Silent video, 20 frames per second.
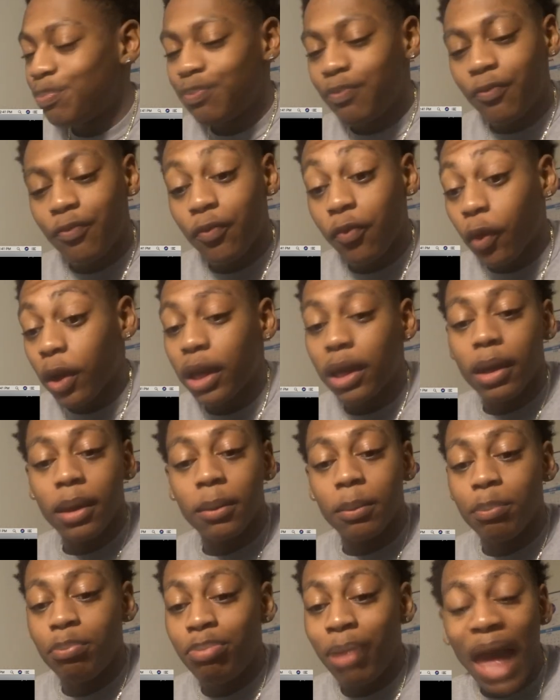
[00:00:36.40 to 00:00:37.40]

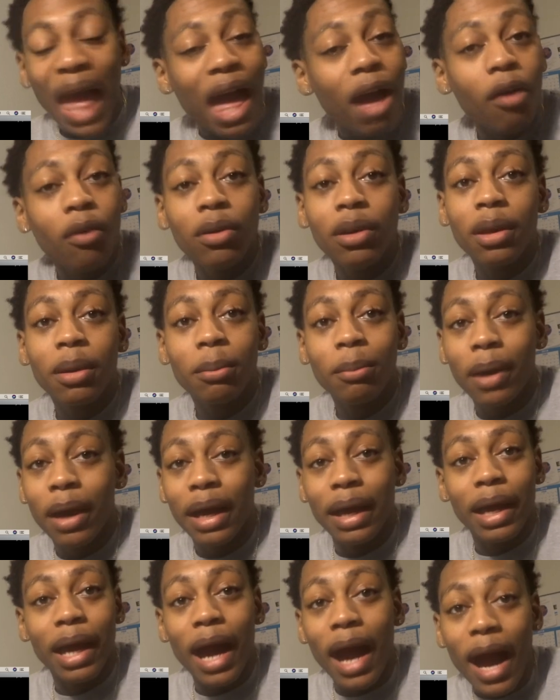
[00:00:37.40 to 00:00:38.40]
freaking pounding
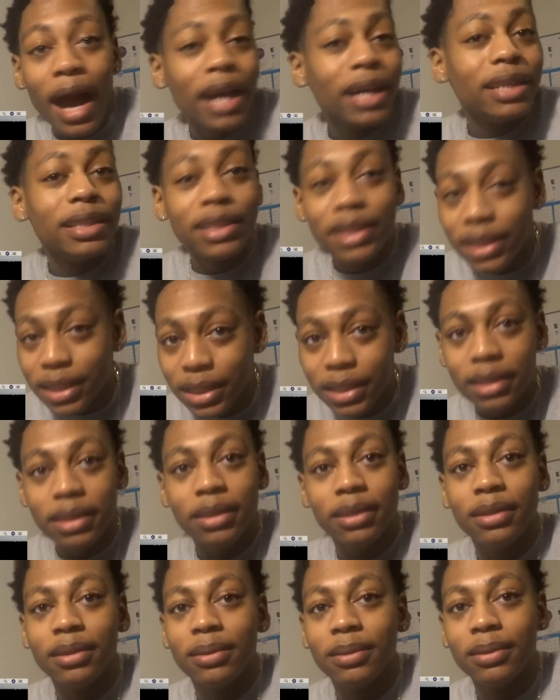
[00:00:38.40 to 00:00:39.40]
my
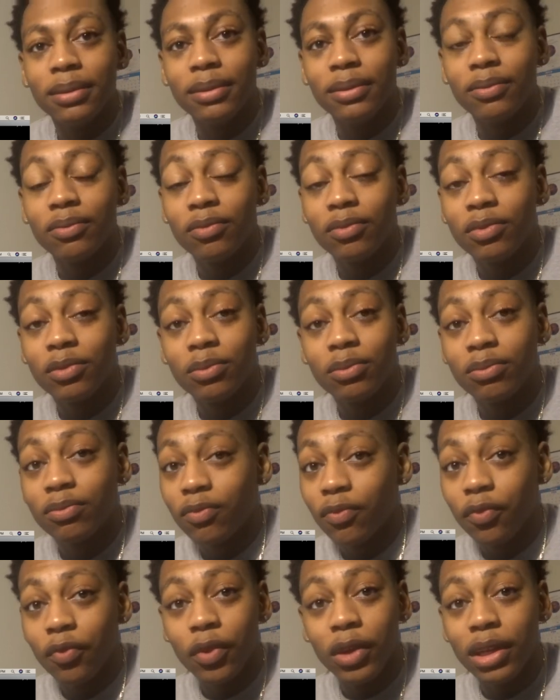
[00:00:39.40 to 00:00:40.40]
IG,
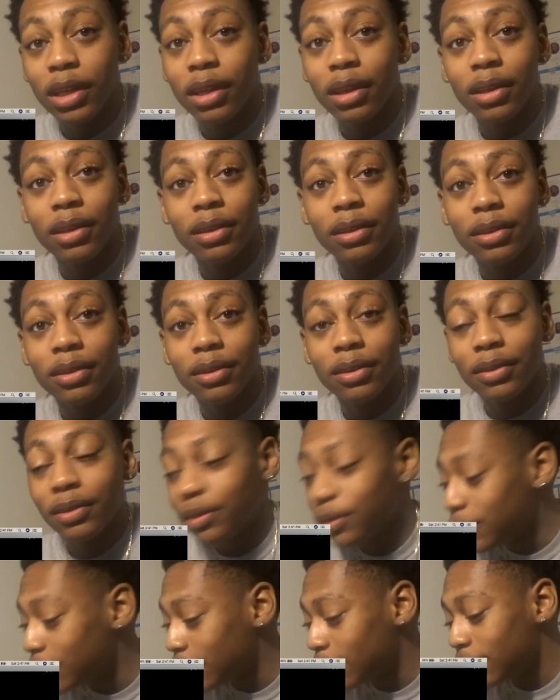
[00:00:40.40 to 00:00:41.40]
freaking
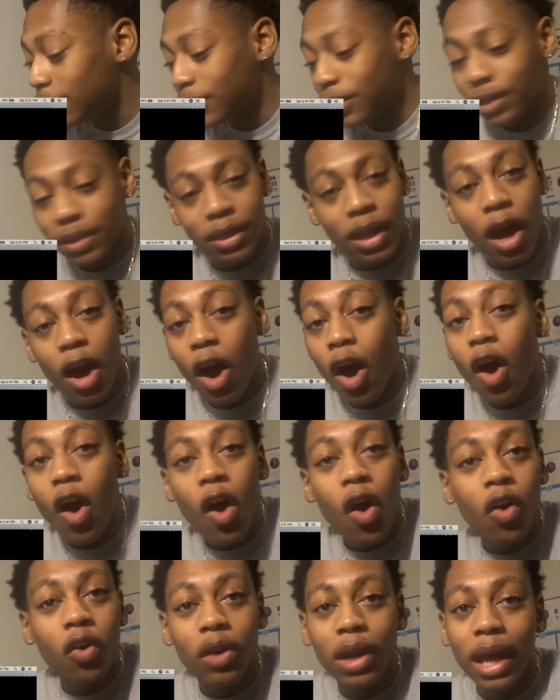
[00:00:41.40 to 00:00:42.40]

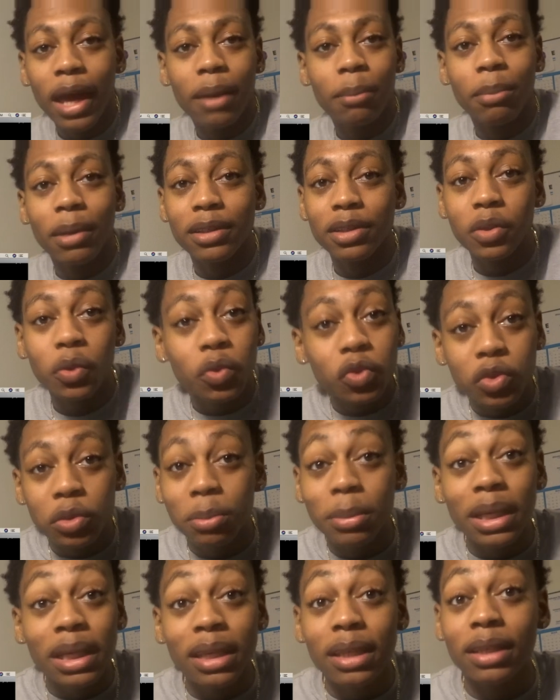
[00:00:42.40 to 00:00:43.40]
all that, my
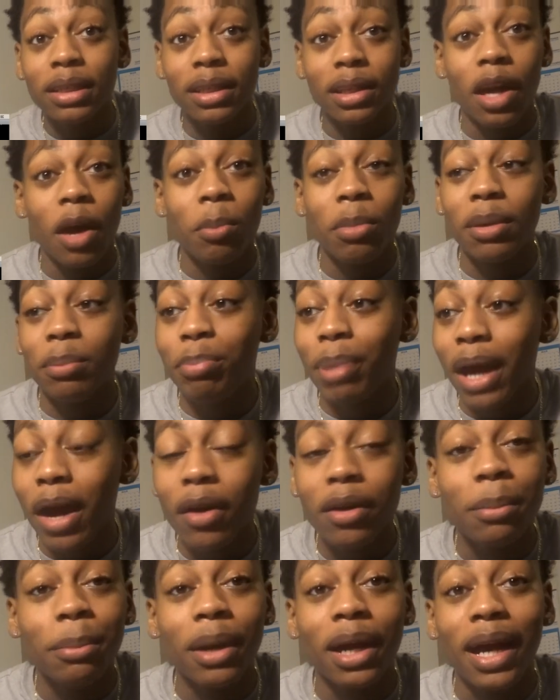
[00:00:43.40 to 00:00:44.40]
social medias. Y'all been
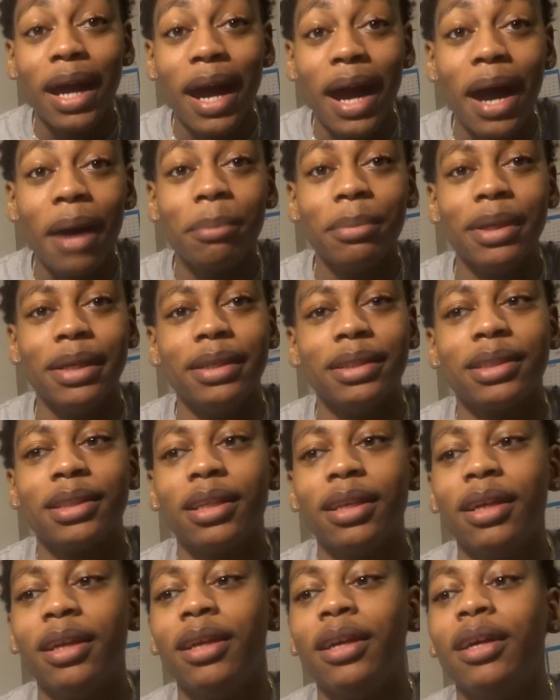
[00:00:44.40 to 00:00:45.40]
pounding my comments.
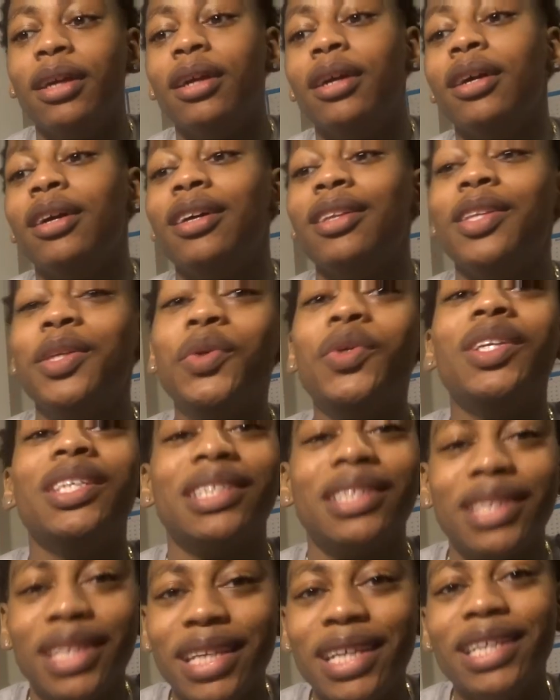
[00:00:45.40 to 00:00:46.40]
Do the
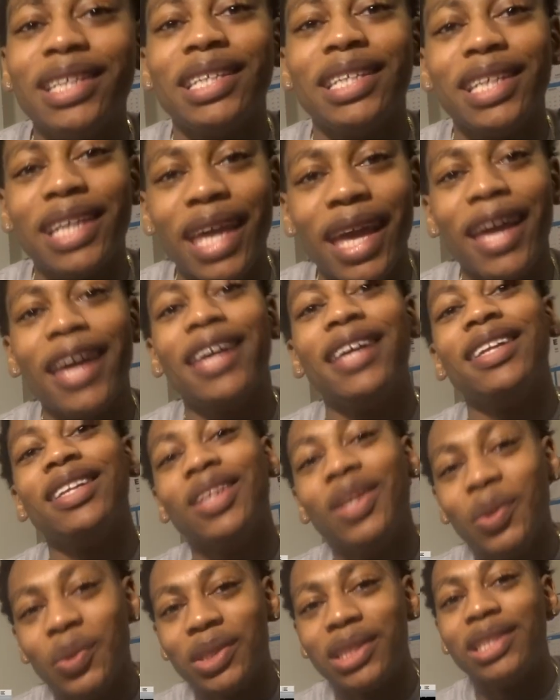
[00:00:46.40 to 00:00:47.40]
Steezy
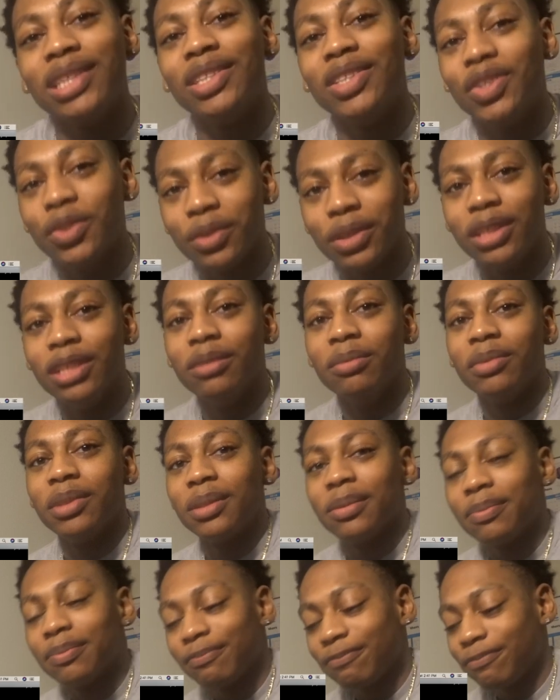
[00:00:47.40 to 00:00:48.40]
Kane Lucid Dreams.